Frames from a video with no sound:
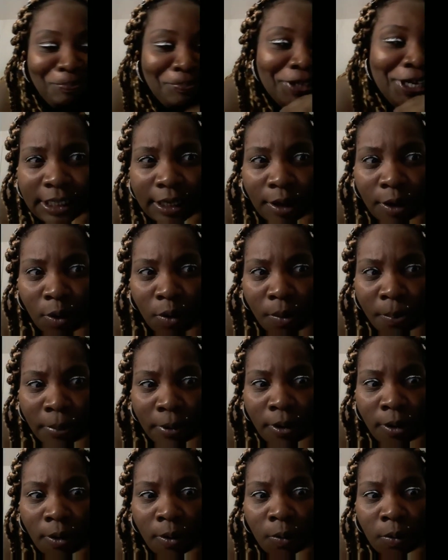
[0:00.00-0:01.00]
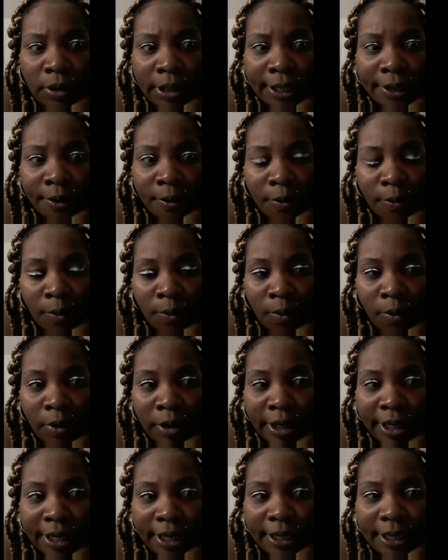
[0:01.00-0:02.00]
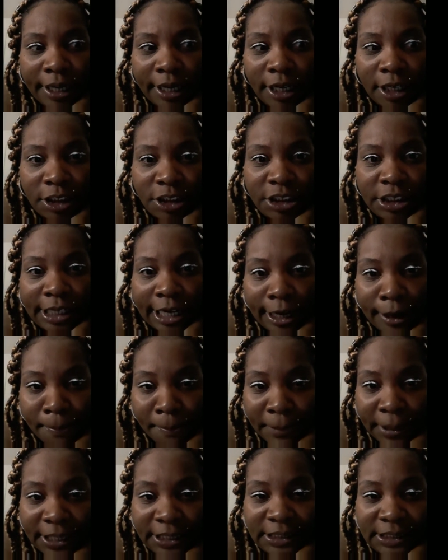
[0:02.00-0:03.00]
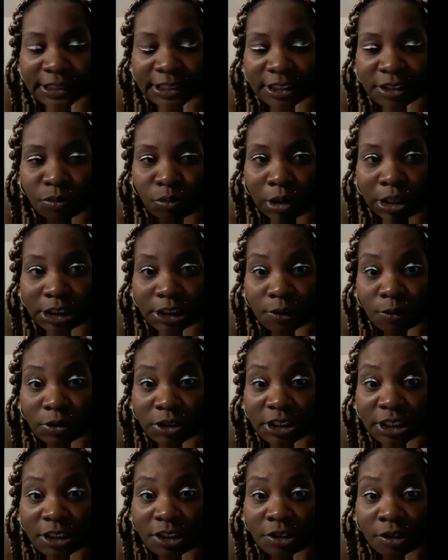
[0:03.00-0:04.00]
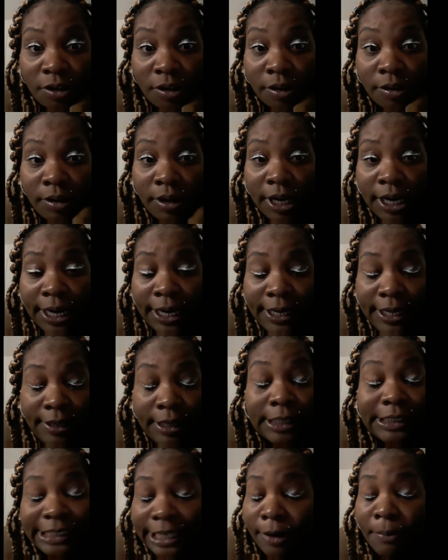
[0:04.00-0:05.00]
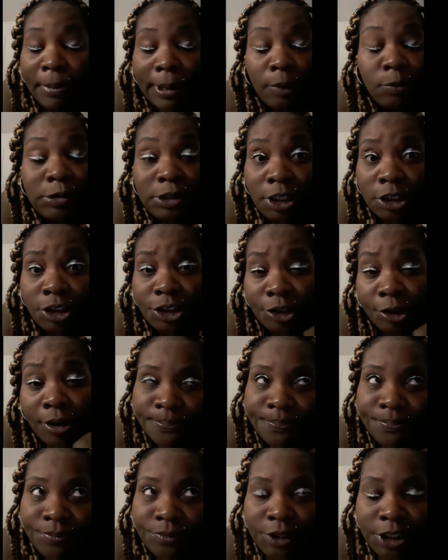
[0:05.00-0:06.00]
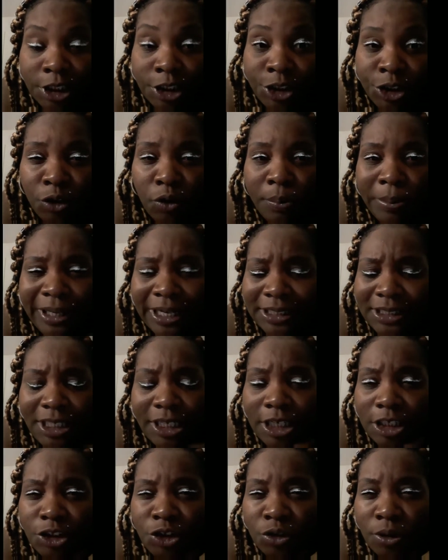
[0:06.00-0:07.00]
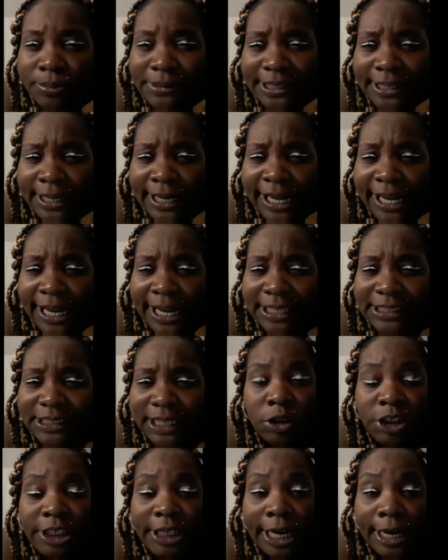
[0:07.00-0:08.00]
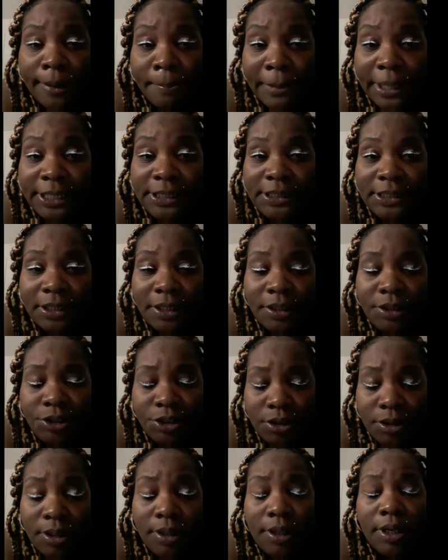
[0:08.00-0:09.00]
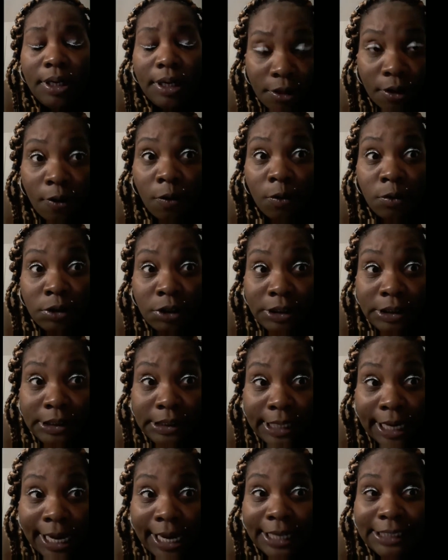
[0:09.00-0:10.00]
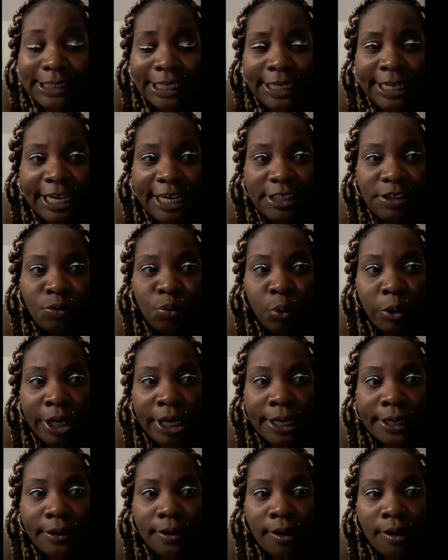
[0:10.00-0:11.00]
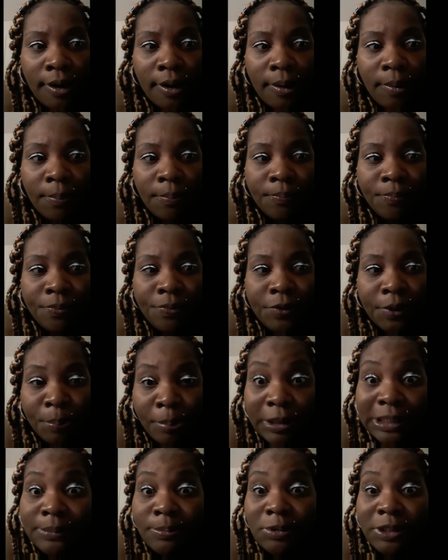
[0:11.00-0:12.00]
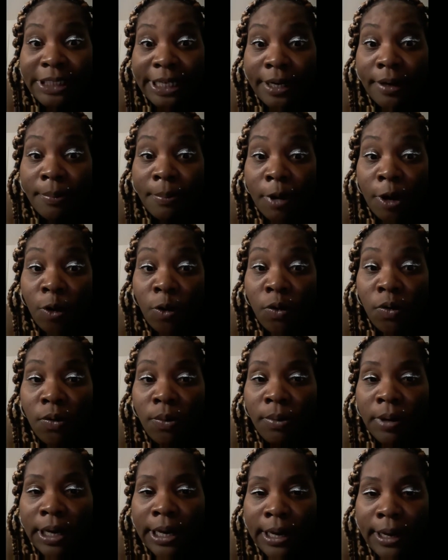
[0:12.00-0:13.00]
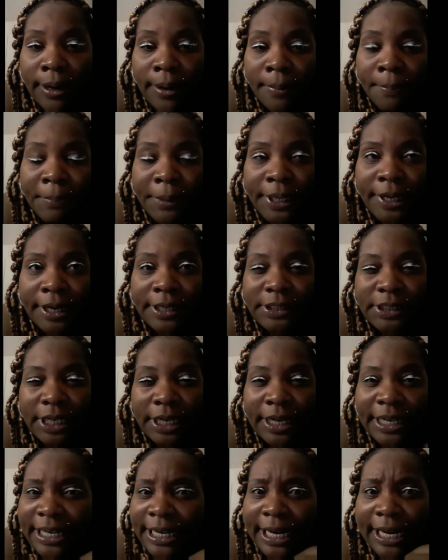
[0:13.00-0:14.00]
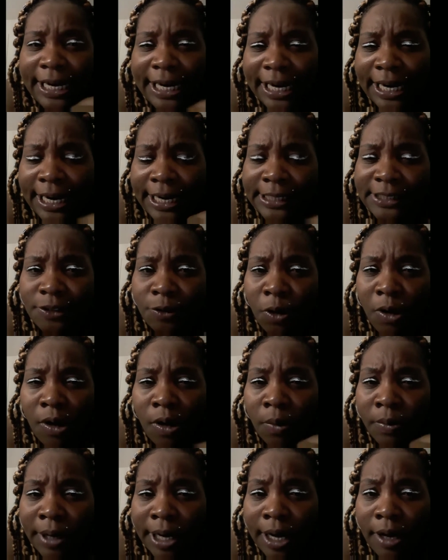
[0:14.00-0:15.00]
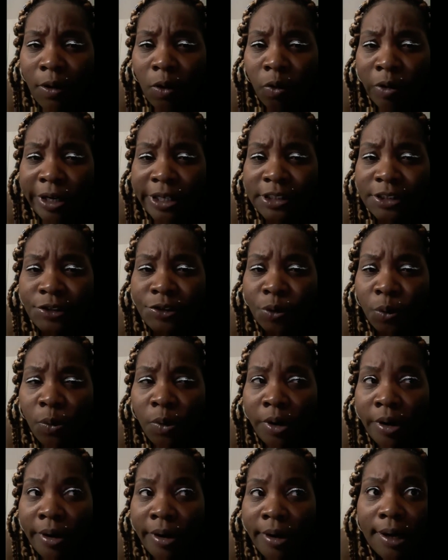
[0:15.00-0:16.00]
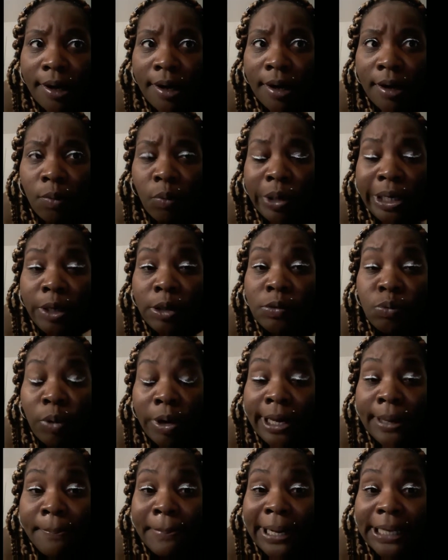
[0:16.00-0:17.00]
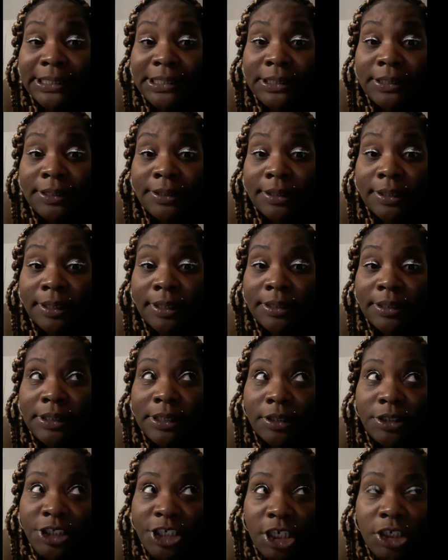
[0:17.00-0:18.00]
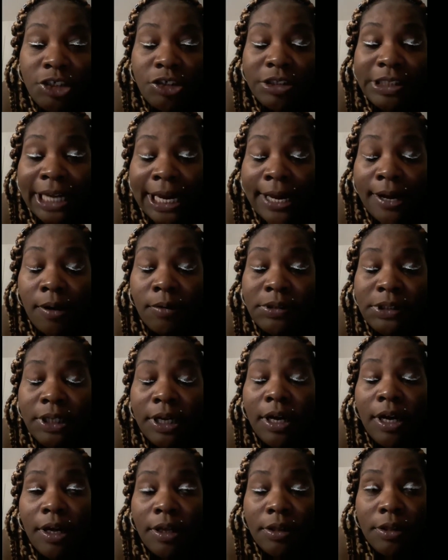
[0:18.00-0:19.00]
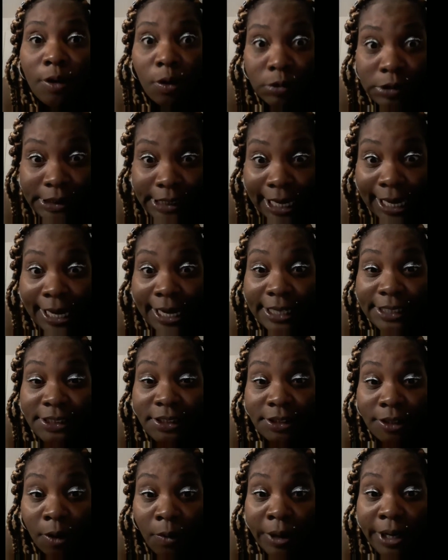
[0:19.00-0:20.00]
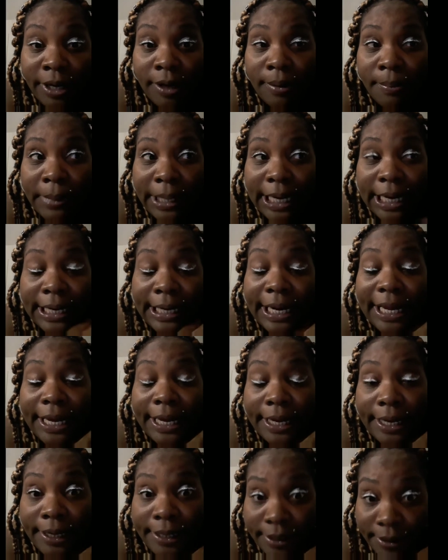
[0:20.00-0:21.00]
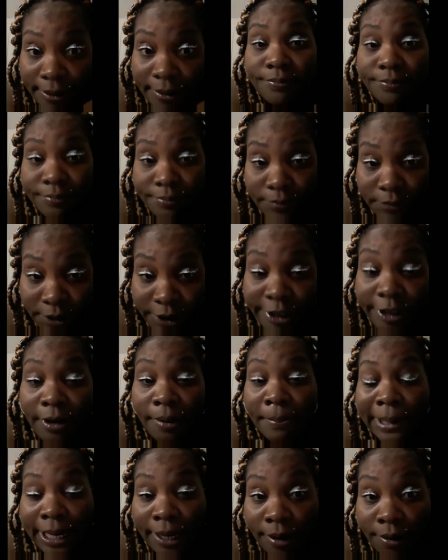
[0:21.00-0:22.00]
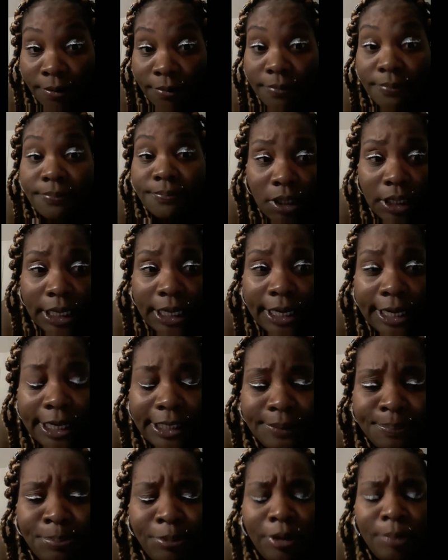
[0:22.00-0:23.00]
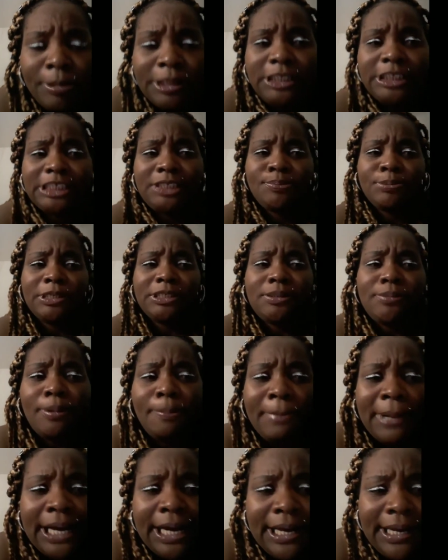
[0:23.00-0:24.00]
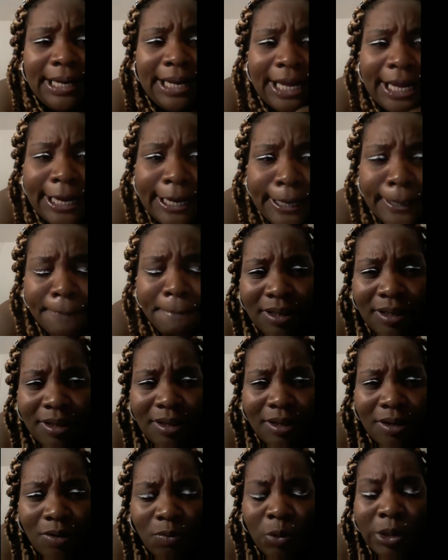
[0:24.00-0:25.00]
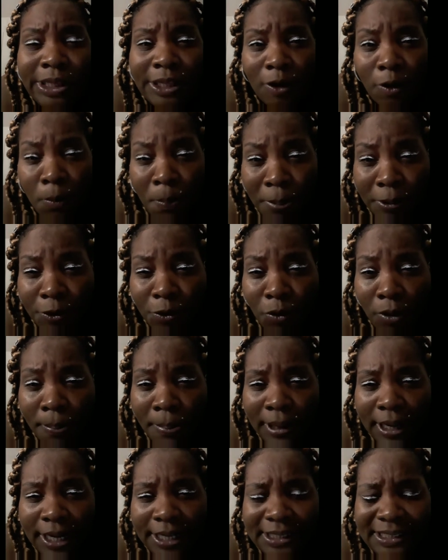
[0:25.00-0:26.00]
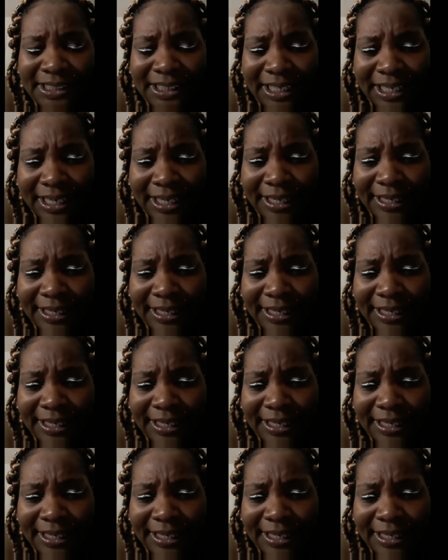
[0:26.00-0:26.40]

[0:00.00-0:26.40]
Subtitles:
Lo and behold, later on, she got a message while she was teaching her, because everybody was concerned the dude because he didn't show up to class. When she got a message, those guys, I guess when the principal sent him home because he didn't so-called knock on his door, when he was walking back to the teacher's house, those guys saw him and they took him out. And it pretty much just brings me to mind, like, with the open door policy.